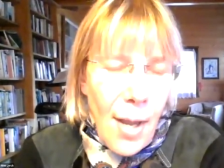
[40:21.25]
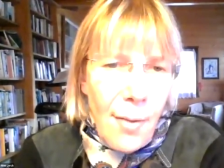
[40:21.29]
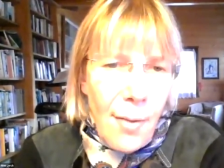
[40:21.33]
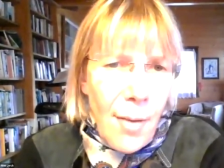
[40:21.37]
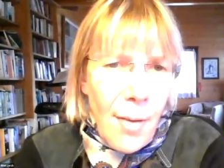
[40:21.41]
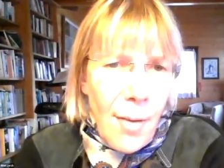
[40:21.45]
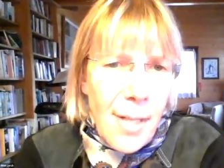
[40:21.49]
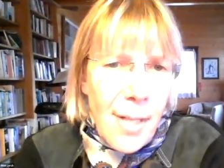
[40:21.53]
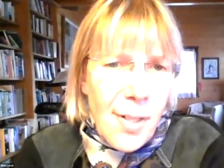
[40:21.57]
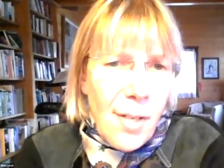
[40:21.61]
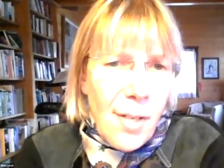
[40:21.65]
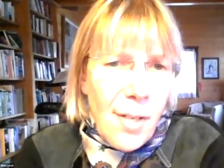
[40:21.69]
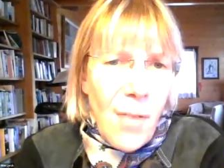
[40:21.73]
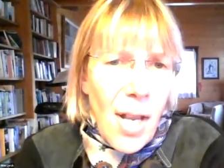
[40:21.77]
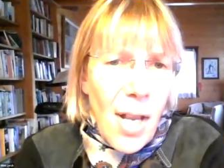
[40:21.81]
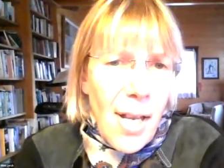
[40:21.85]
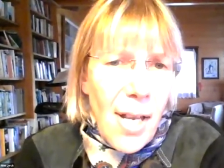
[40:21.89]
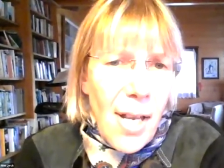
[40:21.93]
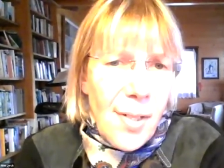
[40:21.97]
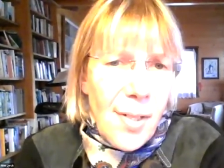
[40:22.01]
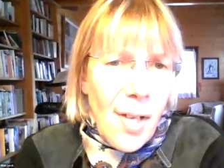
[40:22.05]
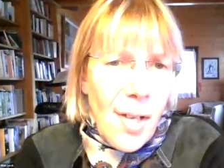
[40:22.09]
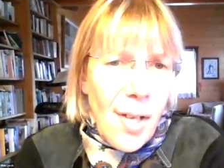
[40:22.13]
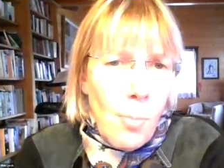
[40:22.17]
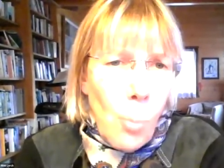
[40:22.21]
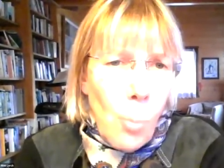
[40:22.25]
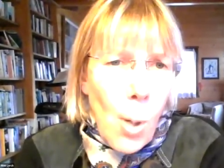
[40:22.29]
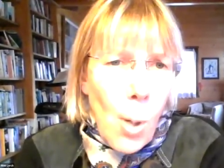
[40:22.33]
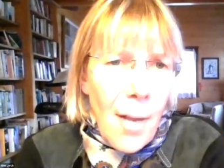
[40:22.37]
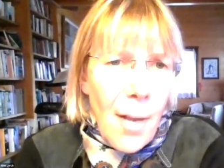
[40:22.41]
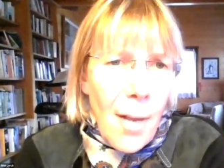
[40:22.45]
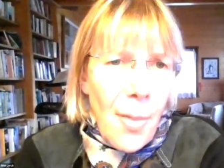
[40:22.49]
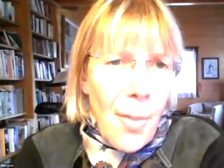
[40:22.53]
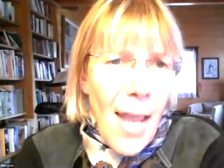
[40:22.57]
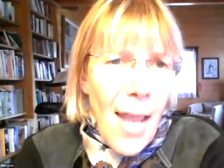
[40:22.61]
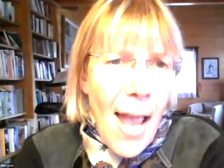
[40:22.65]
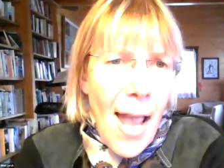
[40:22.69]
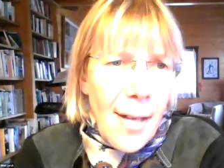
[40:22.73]
he's, a, he's one of
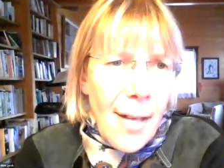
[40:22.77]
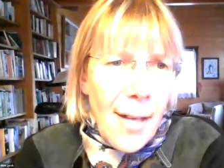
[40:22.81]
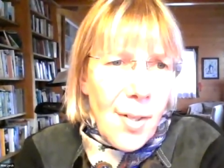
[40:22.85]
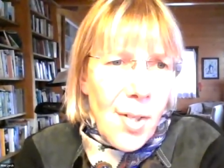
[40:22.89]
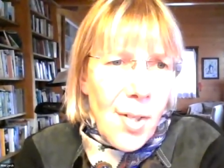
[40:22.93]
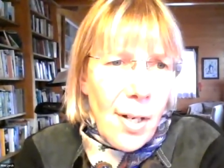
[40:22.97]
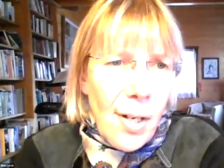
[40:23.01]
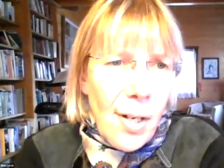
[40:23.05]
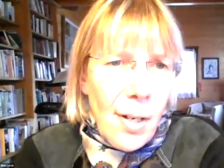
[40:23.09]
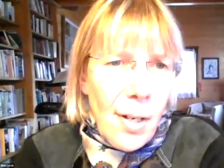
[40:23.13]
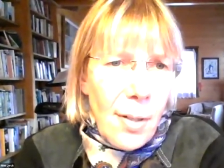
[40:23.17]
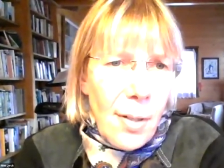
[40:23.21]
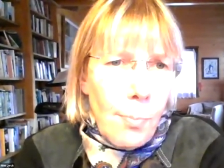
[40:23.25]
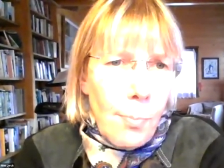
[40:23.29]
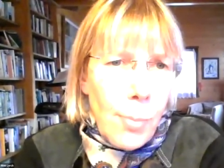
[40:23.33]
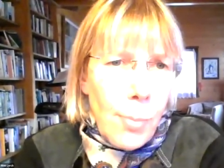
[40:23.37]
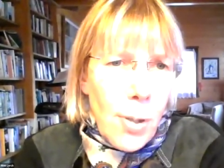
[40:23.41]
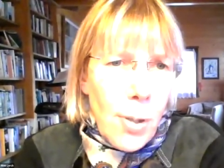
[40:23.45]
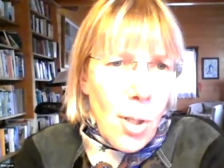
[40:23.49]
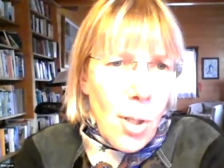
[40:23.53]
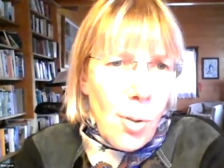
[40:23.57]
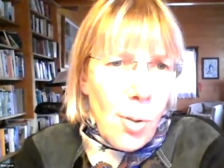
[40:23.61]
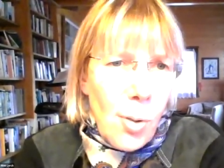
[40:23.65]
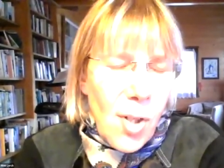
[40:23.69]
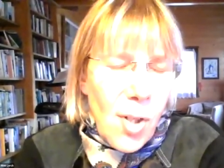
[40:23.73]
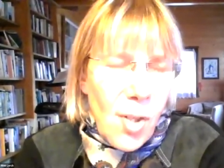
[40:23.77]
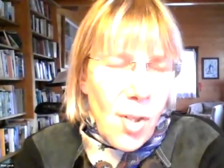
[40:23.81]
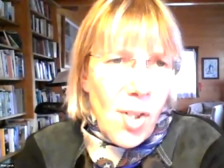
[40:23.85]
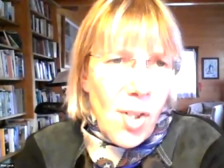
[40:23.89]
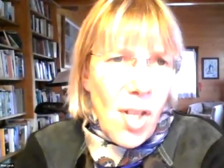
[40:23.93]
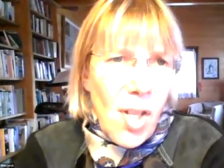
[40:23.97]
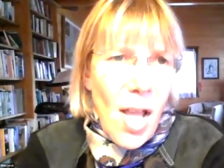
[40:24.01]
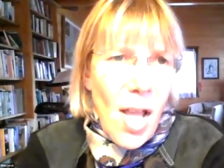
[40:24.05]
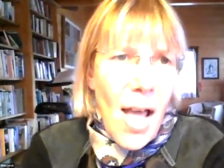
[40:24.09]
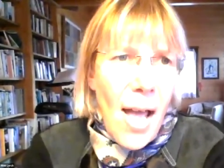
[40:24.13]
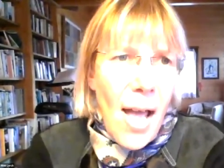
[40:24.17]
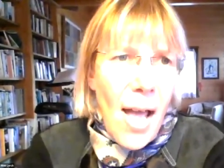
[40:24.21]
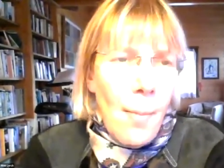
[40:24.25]
the excellent producers
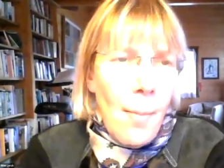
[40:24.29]
there.